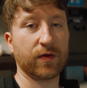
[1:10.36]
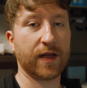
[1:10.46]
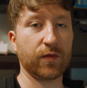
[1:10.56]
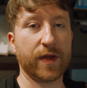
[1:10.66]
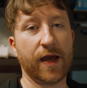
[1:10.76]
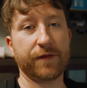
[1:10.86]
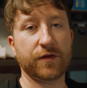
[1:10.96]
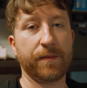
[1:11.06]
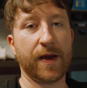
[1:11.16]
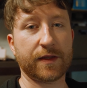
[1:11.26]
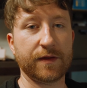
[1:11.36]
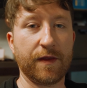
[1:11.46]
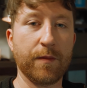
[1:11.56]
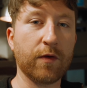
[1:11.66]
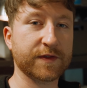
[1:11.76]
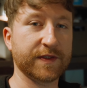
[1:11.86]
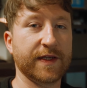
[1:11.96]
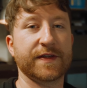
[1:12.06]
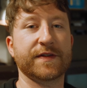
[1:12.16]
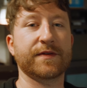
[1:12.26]
that we have to pack the most
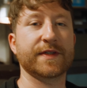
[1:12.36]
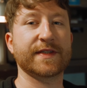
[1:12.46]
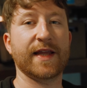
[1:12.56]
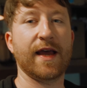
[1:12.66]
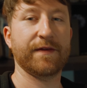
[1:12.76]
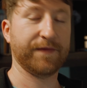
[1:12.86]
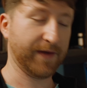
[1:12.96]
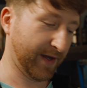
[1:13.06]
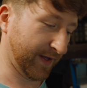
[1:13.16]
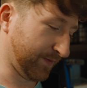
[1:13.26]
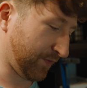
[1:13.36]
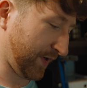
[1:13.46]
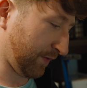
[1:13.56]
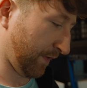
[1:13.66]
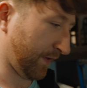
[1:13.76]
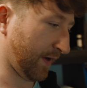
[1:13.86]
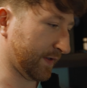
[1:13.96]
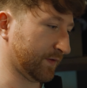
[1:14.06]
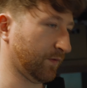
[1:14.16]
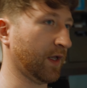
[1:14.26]
necessary stuff and bring with
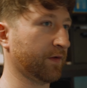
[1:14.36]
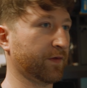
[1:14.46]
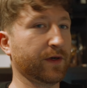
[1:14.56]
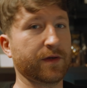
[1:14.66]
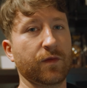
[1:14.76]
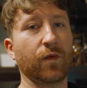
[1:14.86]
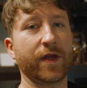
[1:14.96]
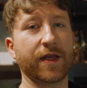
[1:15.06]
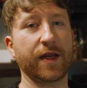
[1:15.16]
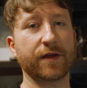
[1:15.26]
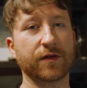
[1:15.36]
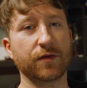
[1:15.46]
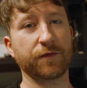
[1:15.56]
us whatever we need to